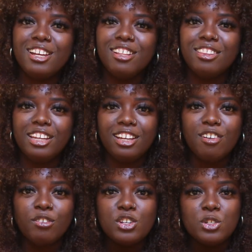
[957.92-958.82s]
y'all, thank
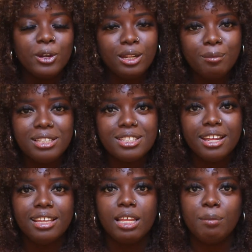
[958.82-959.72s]
y'all for joining me
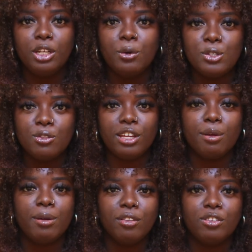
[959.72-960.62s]
today. Let me know what you think
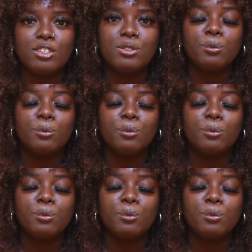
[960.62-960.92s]
about these